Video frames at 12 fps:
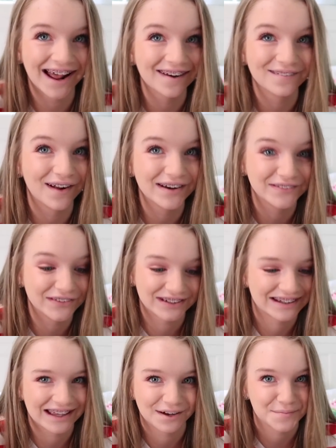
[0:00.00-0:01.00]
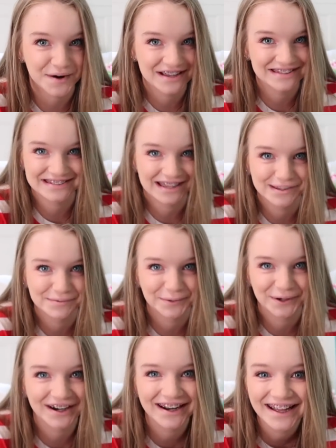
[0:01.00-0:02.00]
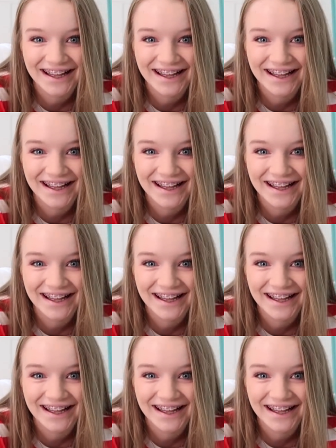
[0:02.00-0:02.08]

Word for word: I'm not even looking at prices anymore.